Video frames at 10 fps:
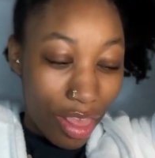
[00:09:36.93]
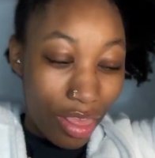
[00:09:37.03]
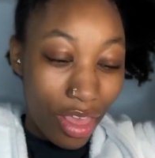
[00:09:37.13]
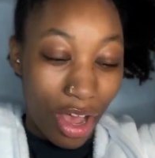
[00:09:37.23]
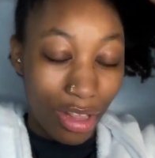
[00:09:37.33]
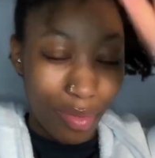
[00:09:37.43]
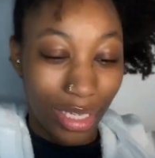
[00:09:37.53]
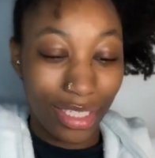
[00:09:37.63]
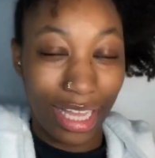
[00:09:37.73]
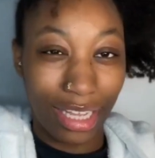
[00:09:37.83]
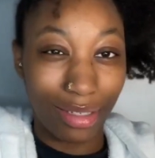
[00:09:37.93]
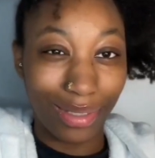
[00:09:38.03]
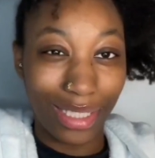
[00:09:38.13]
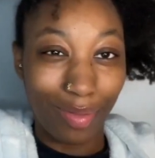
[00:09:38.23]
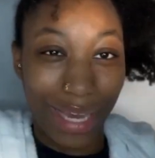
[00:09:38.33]
the only picture that
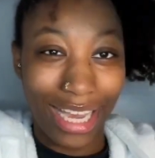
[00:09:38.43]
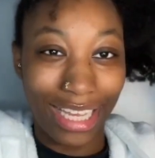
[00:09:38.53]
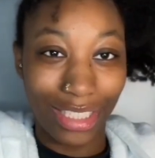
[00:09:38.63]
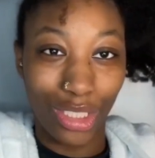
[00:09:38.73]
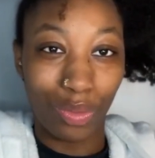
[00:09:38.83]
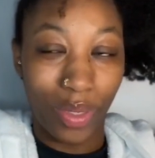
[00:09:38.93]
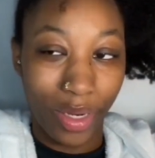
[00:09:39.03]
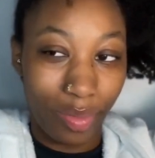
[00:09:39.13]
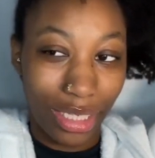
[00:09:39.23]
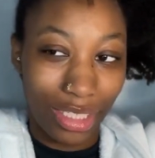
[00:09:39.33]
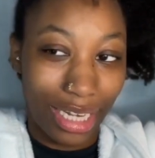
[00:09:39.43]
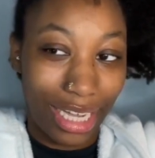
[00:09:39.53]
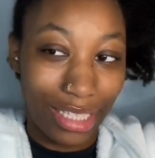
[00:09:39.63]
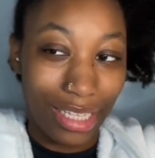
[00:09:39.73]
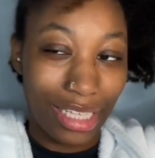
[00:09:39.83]
comes to mind is this weird picture that
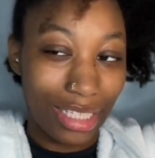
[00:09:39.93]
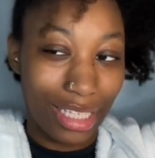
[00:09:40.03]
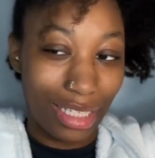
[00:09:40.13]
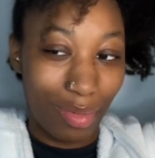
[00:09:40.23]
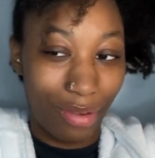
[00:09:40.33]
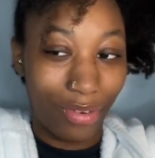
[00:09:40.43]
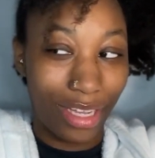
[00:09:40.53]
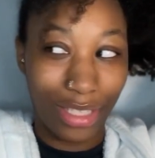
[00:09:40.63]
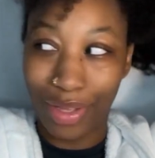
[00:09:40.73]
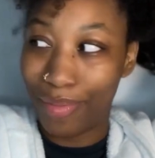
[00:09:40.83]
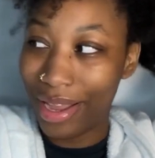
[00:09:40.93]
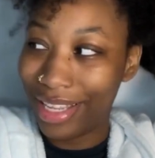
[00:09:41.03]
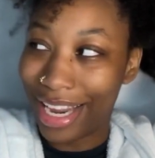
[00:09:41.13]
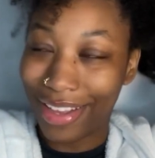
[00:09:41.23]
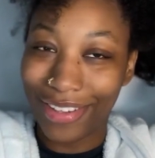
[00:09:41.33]
I took and sent to my friends. So I'm
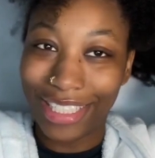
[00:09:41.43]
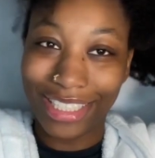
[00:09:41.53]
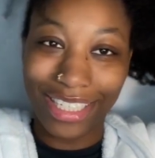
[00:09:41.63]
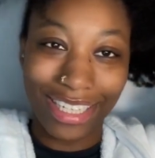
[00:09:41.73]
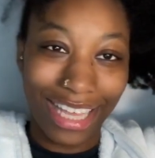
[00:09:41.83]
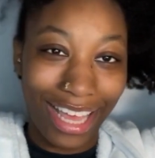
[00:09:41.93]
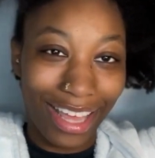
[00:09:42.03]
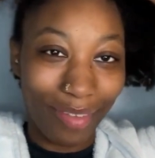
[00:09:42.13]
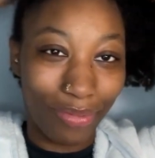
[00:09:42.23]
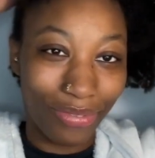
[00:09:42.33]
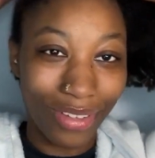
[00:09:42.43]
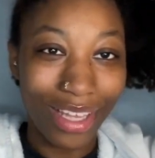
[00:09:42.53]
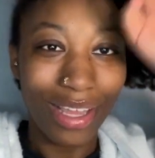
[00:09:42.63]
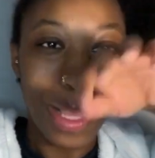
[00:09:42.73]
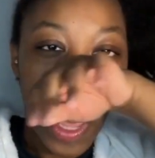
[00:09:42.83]
probably not going to insert that.
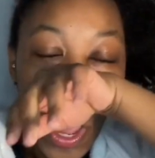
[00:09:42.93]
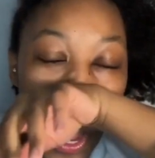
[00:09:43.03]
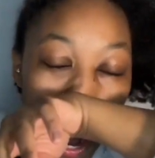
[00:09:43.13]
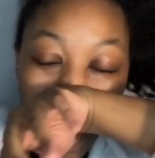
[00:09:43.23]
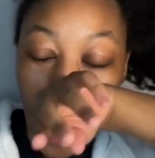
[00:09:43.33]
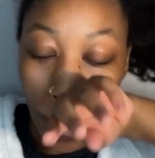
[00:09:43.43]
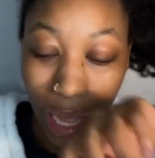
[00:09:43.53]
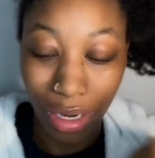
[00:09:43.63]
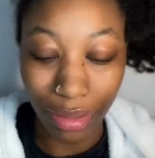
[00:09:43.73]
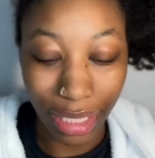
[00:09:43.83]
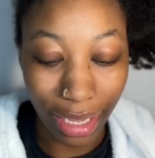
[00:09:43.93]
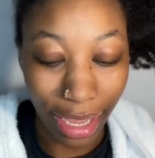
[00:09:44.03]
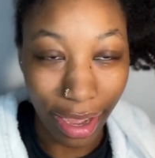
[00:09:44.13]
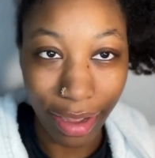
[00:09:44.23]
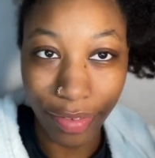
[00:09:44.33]
Cause I don't think
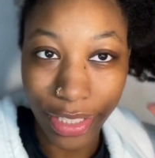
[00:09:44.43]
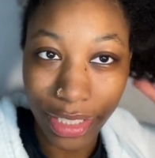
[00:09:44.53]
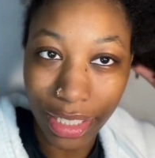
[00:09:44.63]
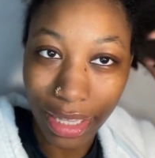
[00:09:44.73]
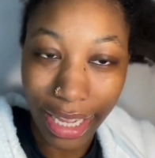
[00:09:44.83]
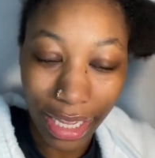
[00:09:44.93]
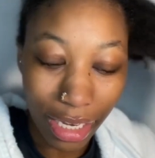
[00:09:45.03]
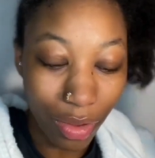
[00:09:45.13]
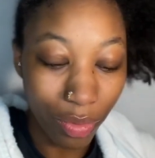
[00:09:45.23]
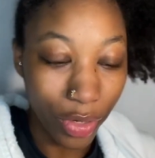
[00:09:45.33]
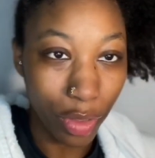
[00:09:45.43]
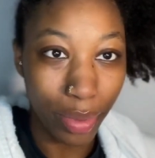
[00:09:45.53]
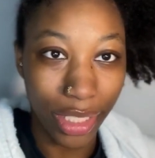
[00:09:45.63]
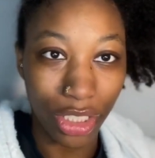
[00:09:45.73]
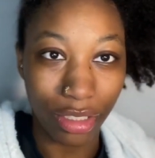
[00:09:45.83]
I ever took like any real
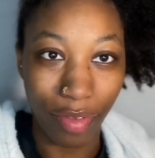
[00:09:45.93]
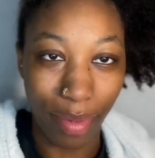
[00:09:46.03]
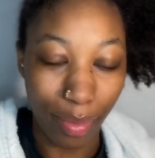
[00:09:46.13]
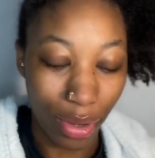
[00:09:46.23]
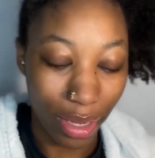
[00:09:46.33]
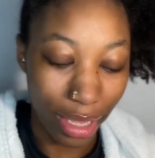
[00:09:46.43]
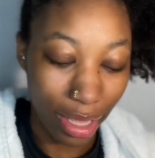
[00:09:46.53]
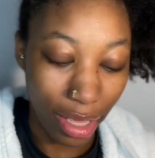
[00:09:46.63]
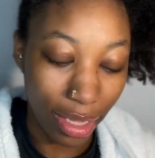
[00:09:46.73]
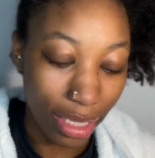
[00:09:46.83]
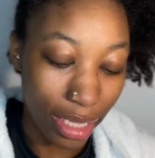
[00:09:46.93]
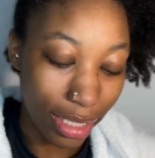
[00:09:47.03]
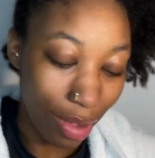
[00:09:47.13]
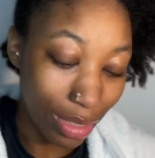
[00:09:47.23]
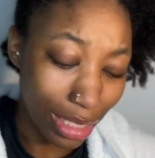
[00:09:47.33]
pictures of my bald head, because
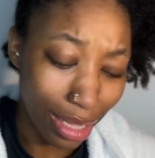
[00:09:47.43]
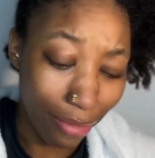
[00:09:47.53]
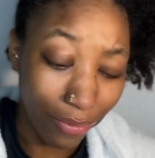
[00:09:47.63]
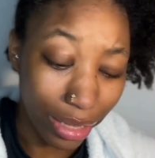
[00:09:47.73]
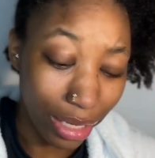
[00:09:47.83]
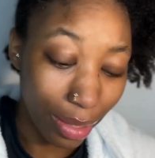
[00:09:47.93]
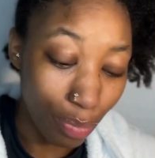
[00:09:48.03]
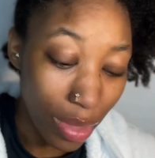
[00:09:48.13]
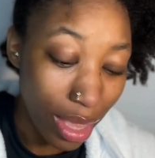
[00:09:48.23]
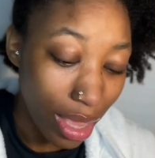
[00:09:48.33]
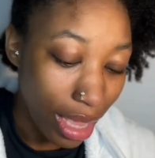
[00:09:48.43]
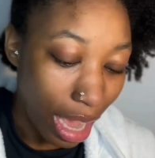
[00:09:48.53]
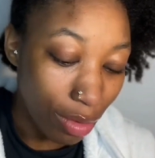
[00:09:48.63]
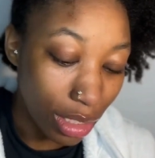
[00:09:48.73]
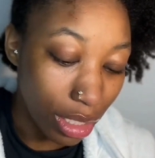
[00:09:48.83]
I was not feeling it.
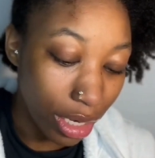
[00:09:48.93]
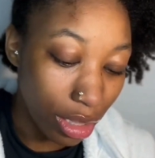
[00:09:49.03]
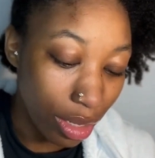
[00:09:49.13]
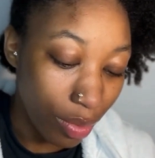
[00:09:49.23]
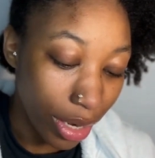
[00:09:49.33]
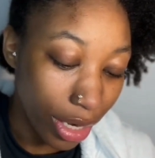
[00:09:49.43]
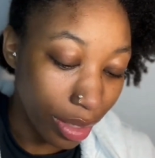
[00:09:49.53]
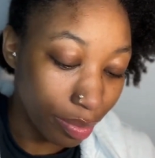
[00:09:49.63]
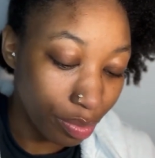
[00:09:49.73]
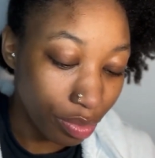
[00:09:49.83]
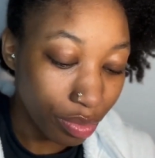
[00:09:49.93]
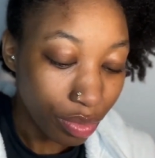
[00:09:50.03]
I was literally wearing